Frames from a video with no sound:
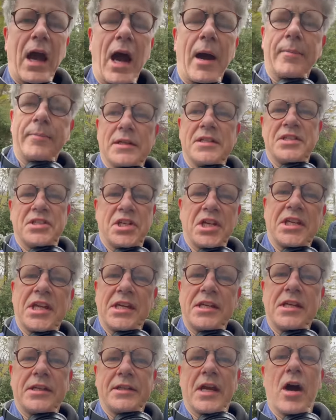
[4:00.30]
I'm
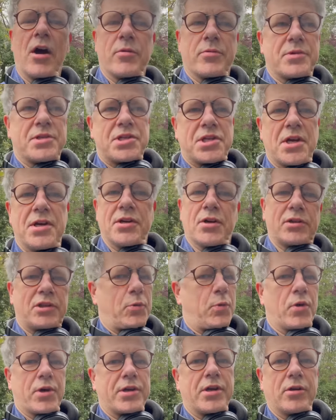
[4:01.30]
digging in the house,
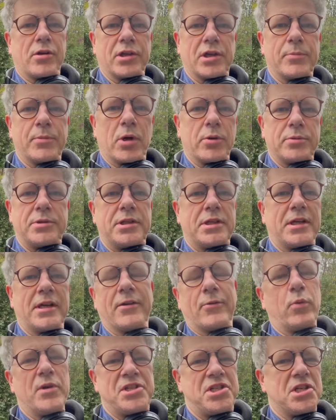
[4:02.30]
not working on the boat,
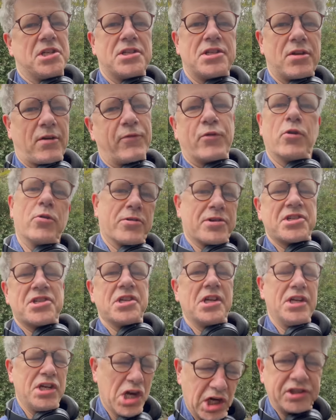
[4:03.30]
which is of
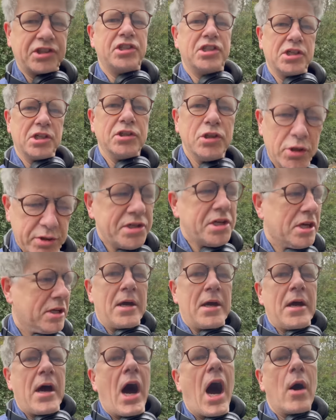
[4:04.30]
course not good.
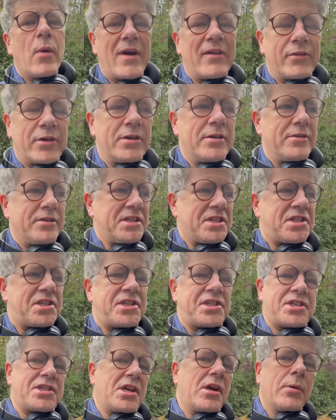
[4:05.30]
However,
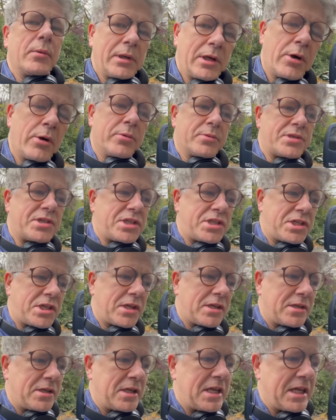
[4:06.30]
this old house
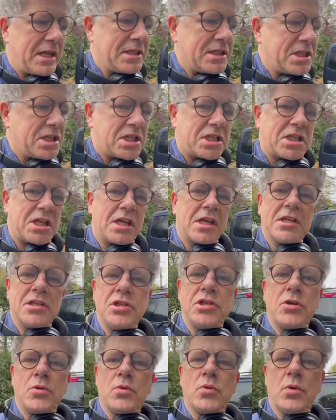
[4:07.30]
needs a
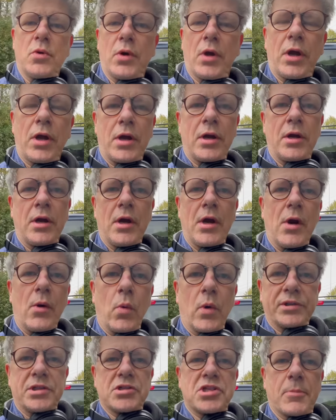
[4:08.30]
new
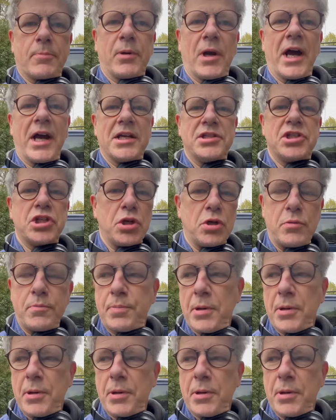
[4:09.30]
water supply tube